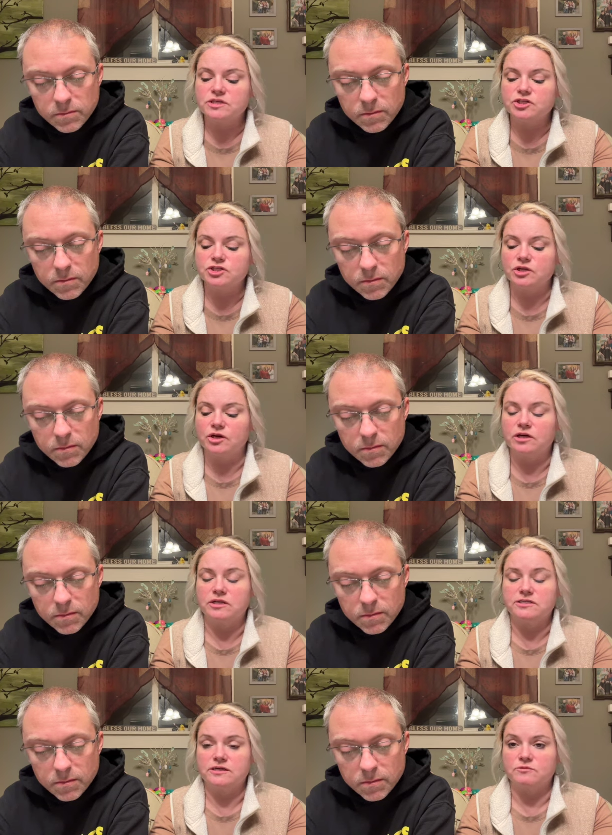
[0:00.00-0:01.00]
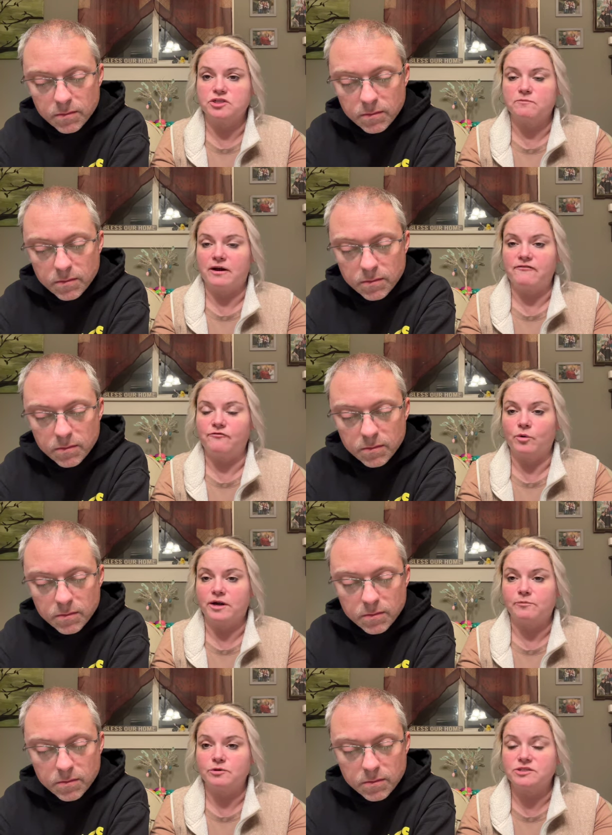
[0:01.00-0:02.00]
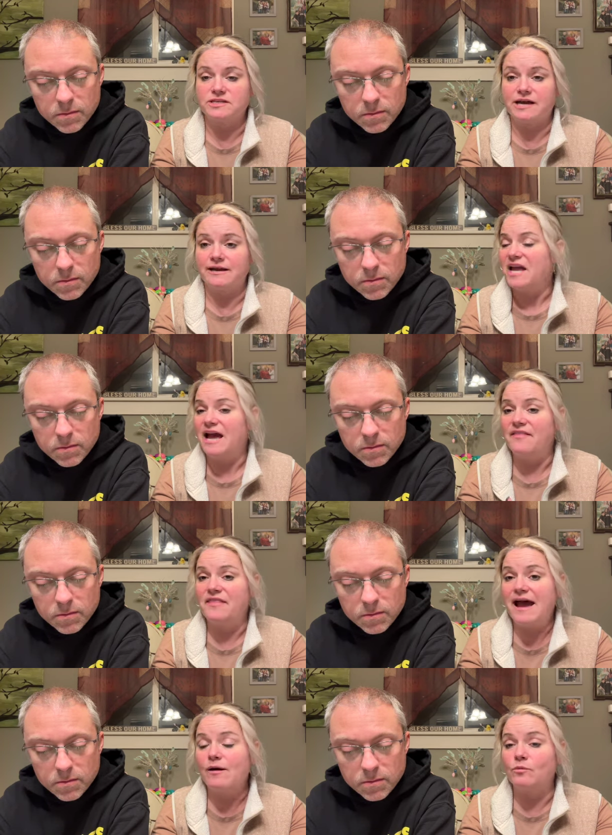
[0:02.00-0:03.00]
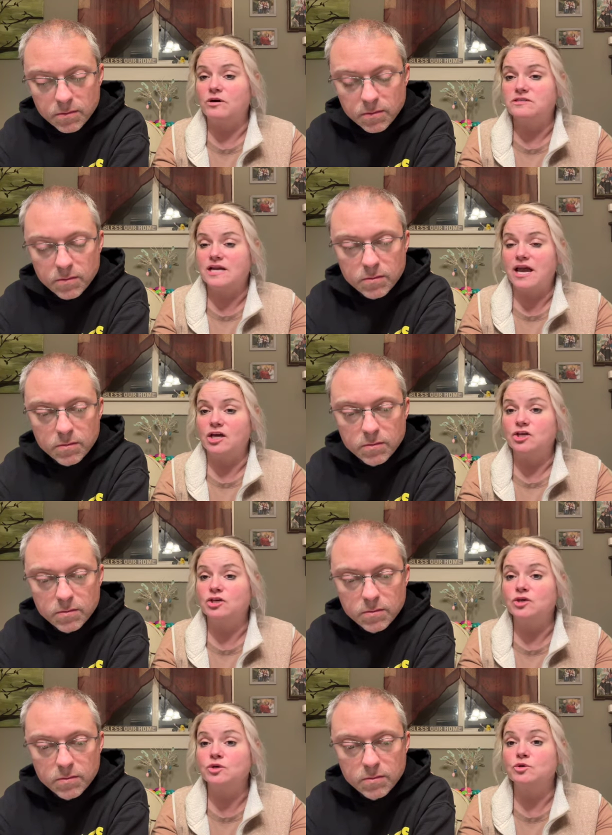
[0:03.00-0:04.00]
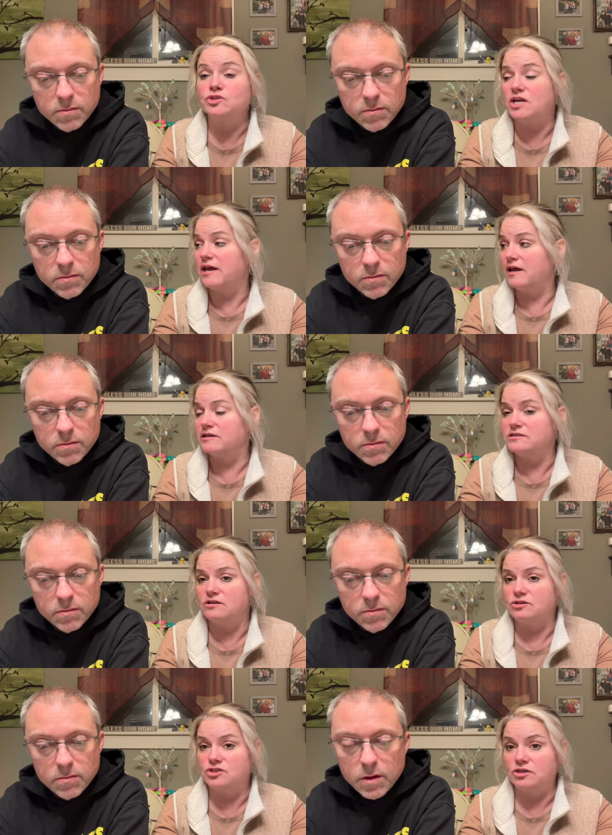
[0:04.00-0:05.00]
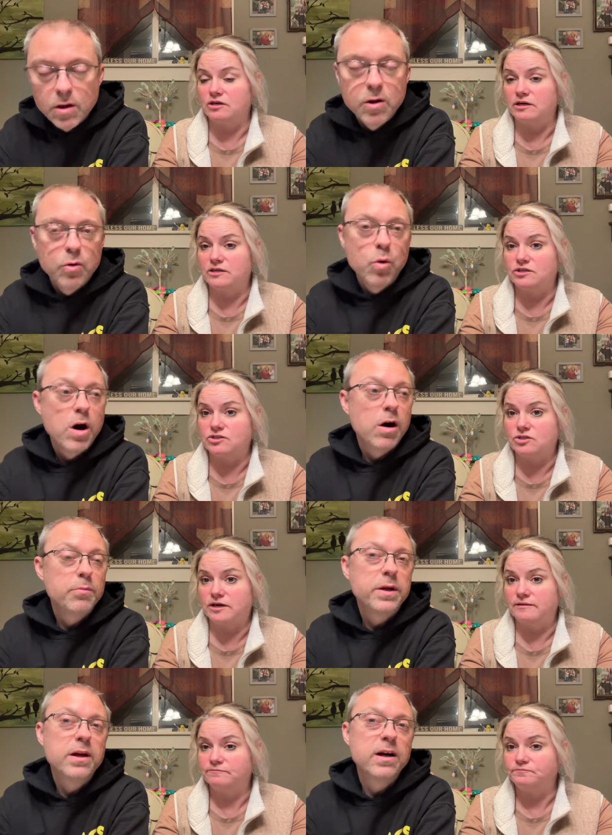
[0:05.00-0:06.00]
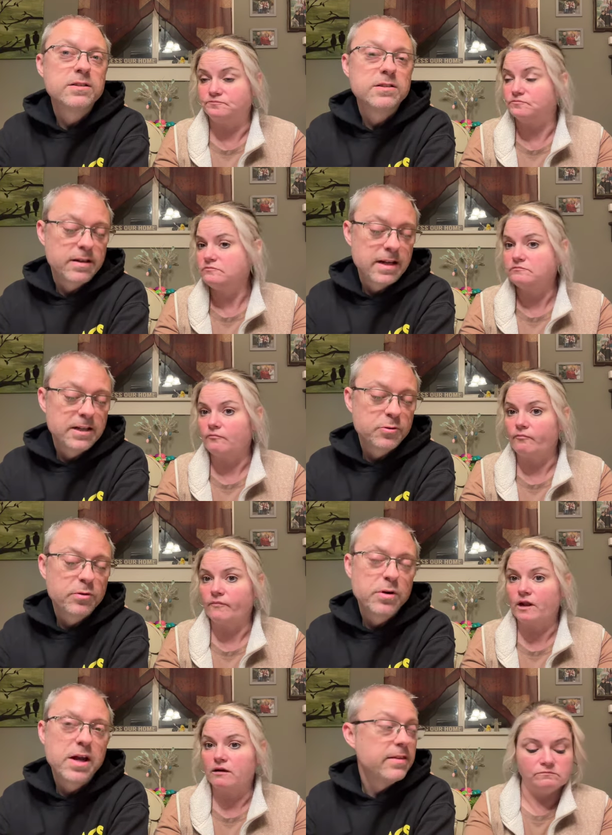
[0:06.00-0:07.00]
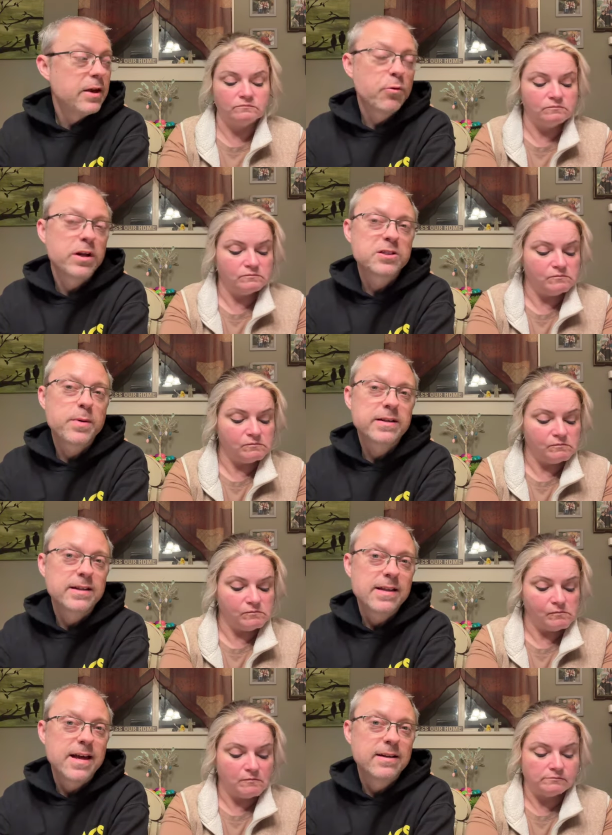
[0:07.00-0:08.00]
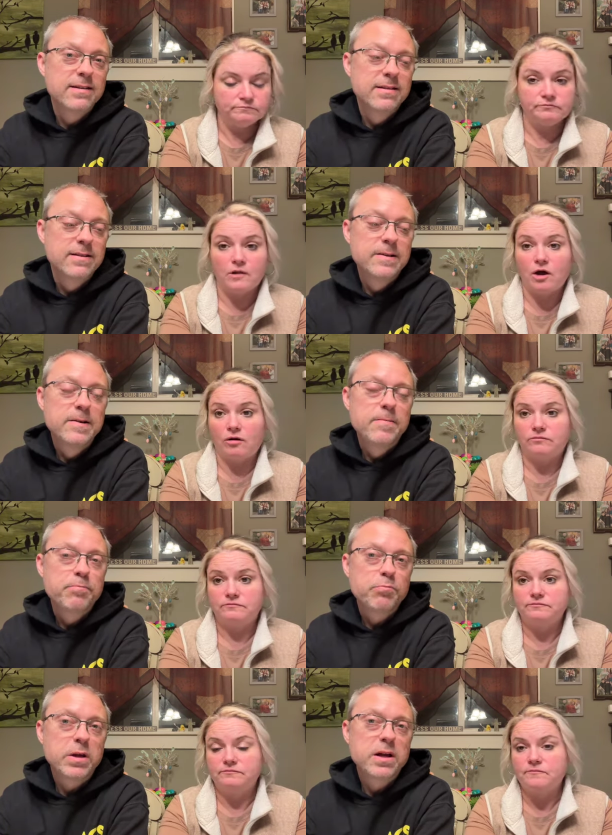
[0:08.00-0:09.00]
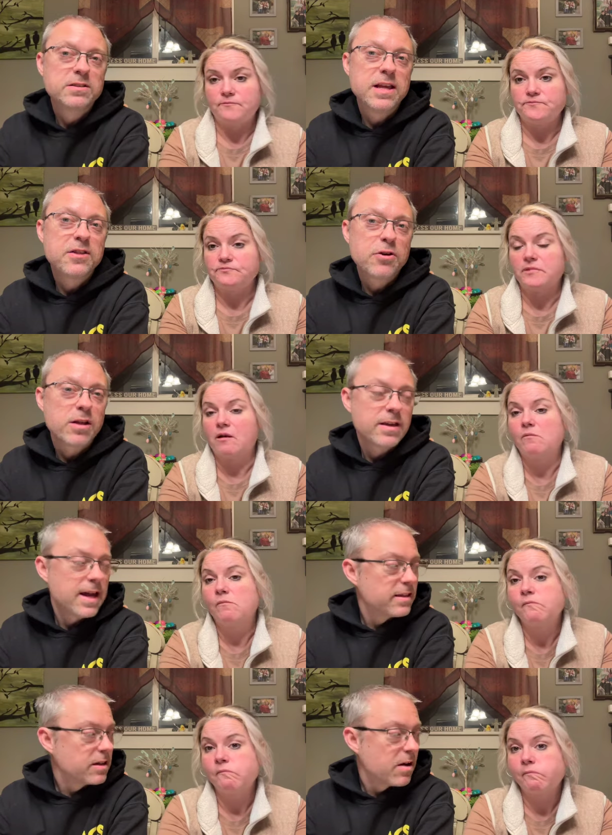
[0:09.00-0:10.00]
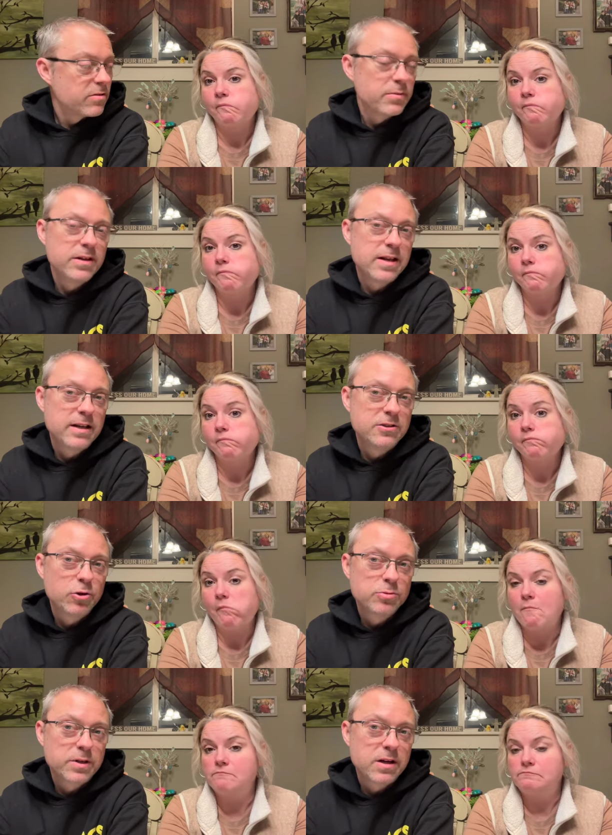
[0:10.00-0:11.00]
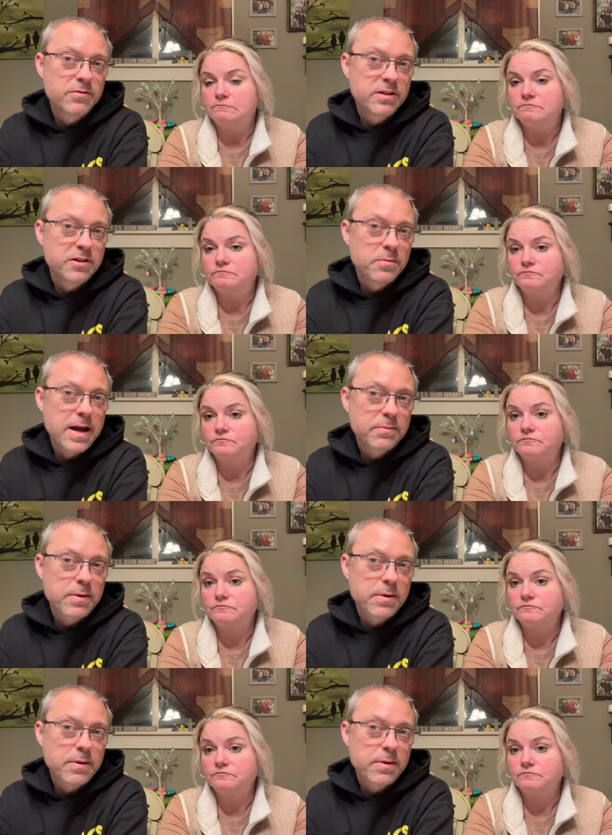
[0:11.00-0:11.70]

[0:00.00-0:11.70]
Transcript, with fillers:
Speaker 1: its sugar consumption by 40%, and that was a huge hit to the sugar industry. Well,
Speaker 2: because, and as we read, they weren't expecting that. No. Because they thought they had the government and George McGovern in their back